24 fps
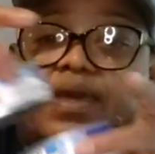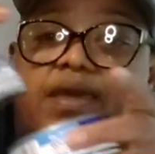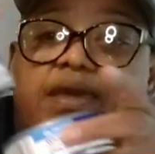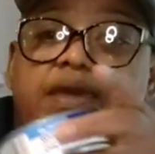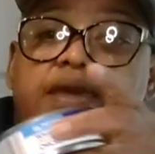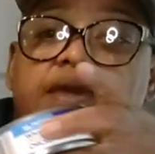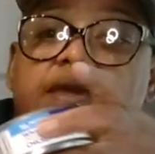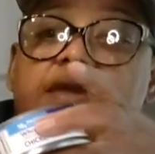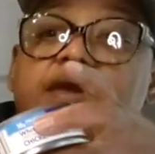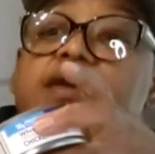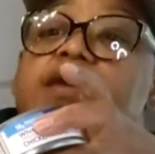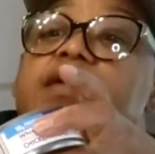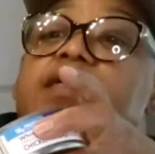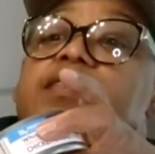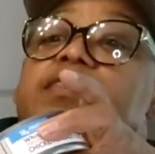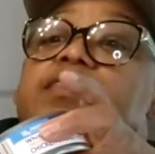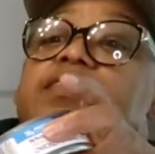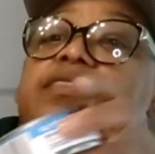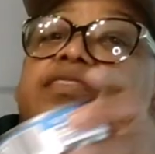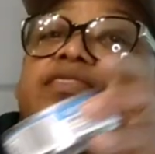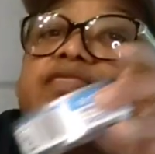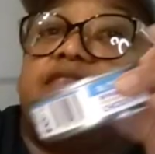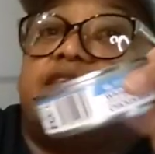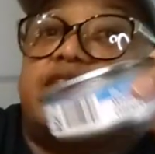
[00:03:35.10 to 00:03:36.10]

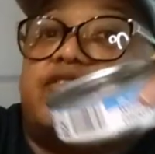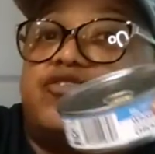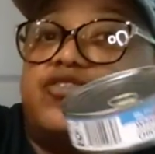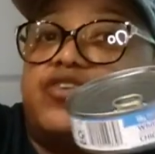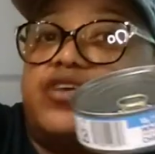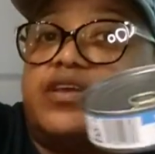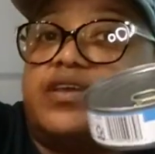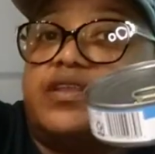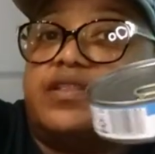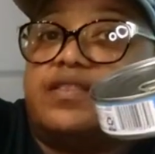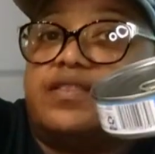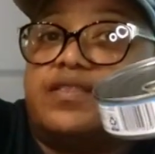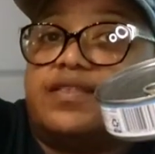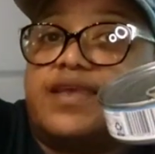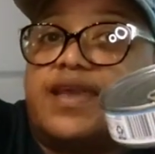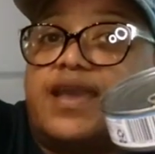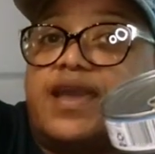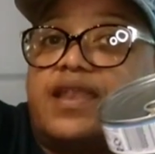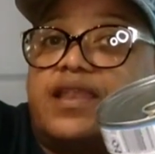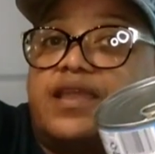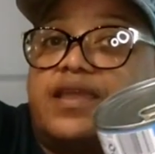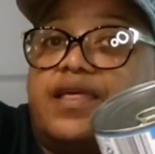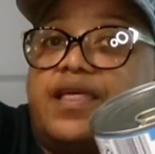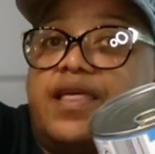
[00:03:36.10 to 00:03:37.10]
And the chicken
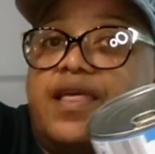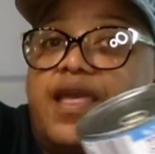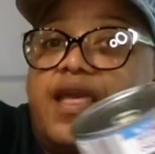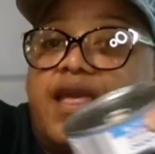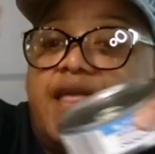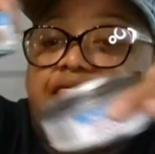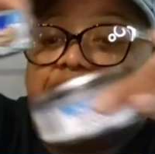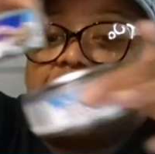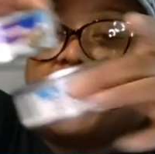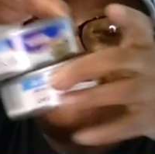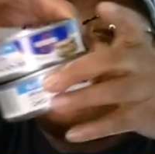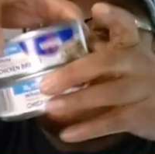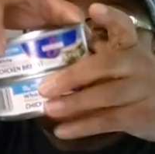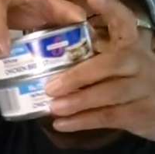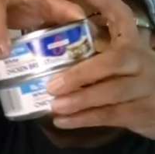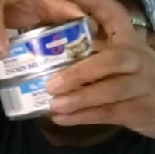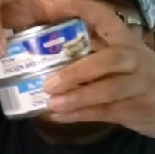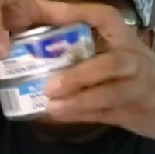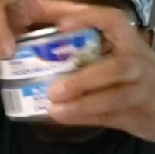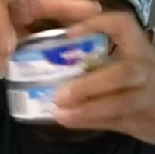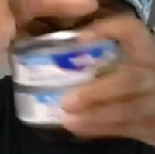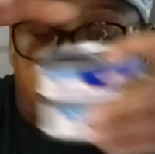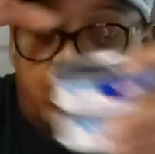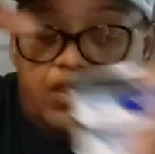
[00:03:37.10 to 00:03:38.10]
salad, they were
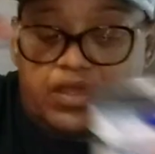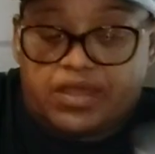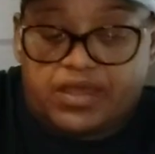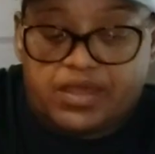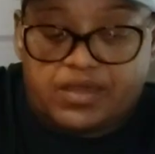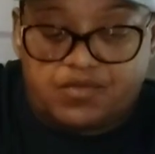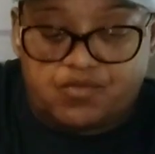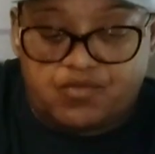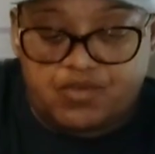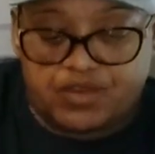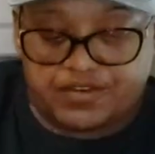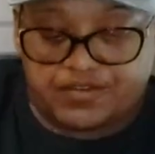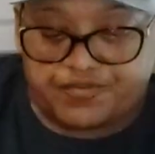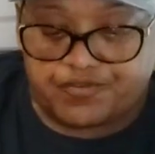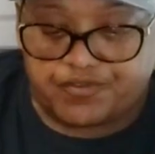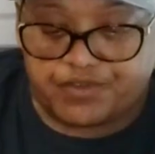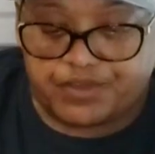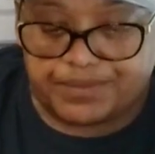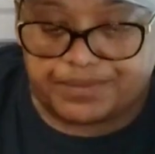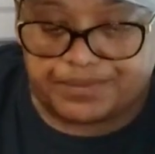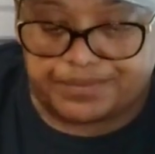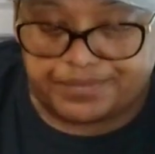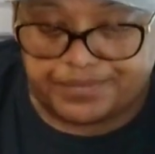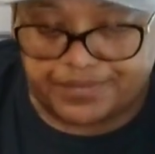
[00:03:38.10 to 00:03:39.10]
buy one, get one
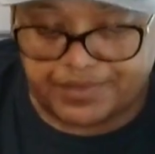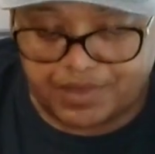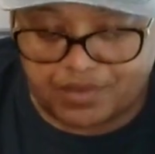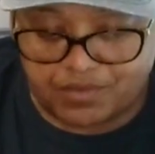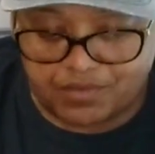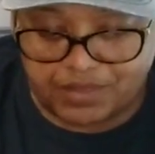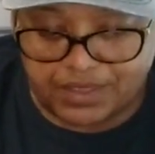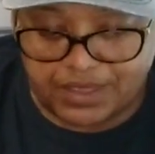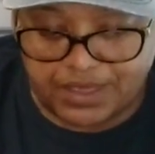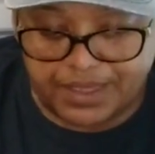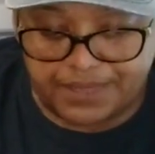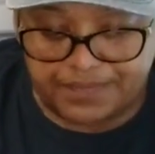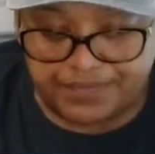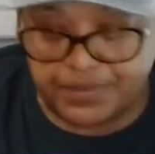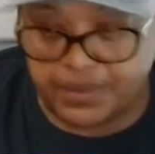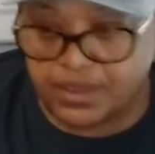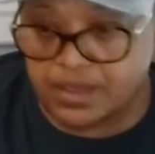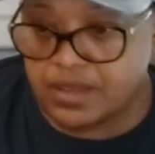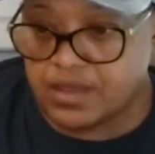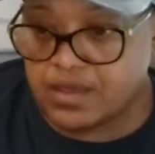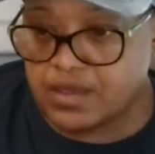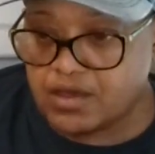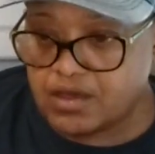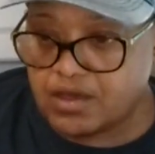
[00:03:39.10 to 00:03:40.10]
free. Okay?
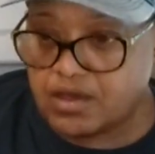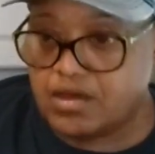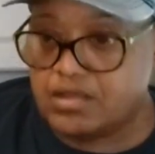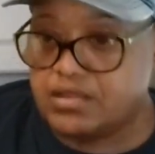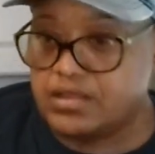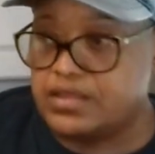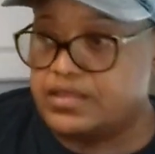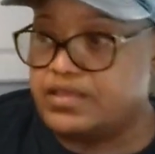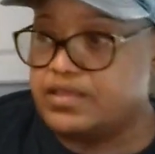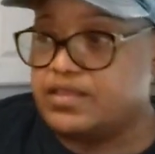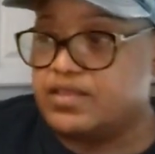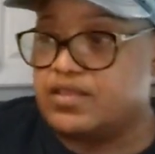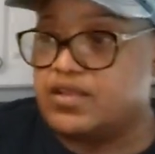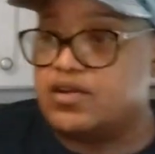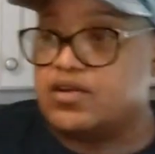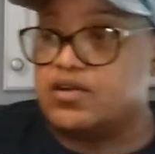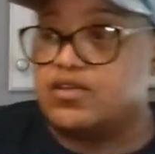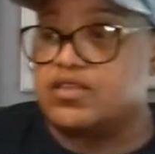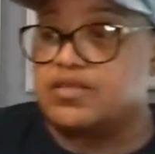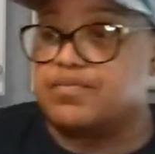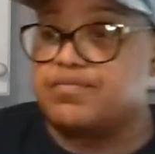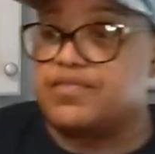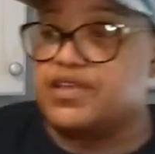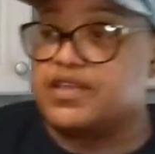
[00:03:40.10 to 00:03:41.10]
All of this
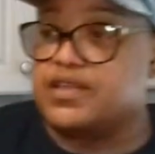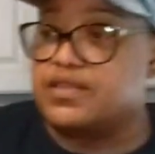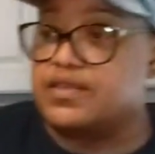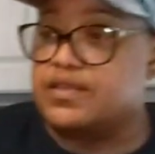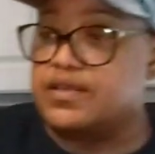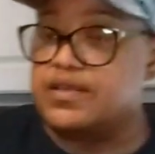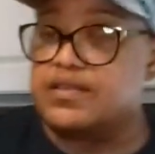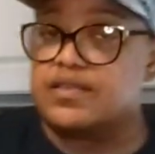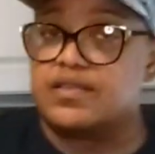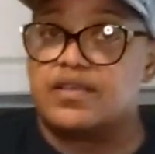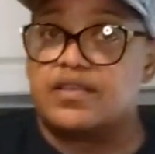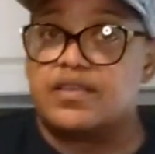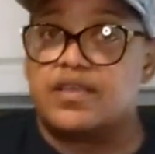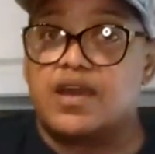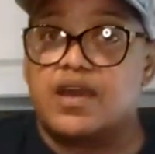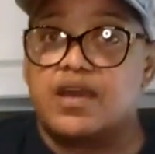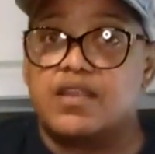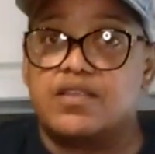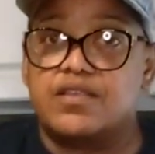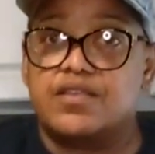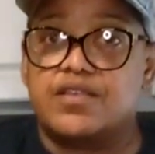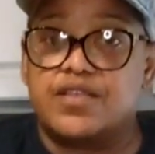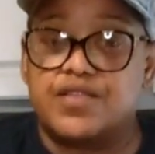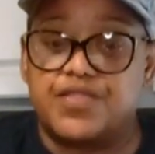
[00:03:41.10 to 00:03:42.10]
cost me
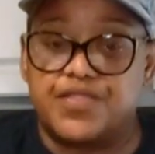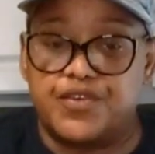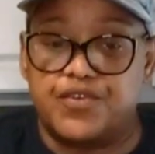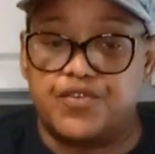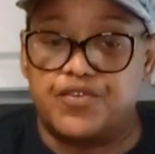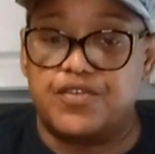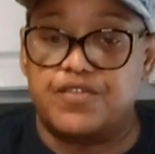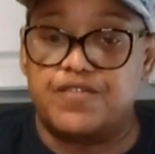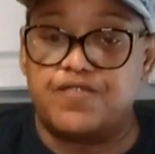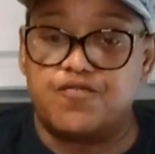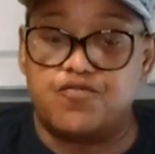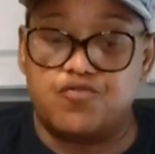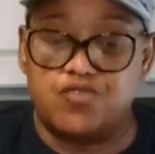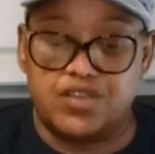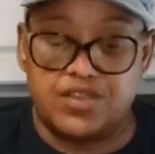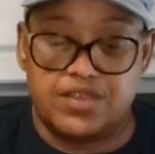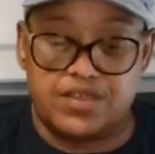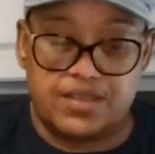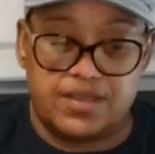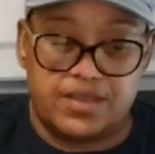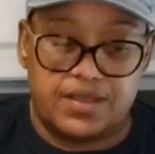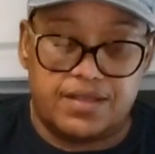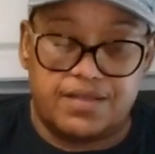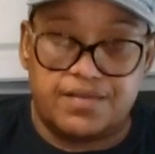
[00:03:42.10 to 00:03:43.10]

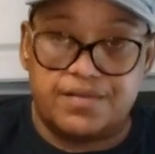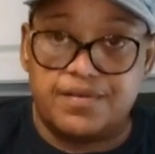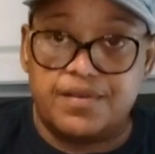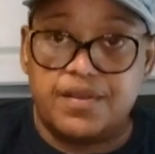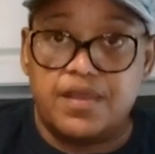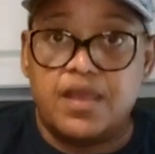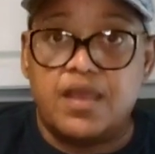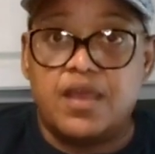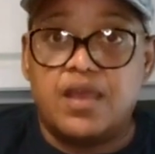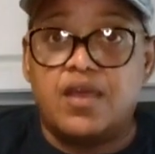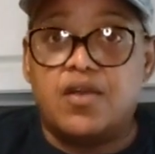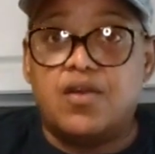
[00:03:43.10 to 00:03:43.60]
$60.34.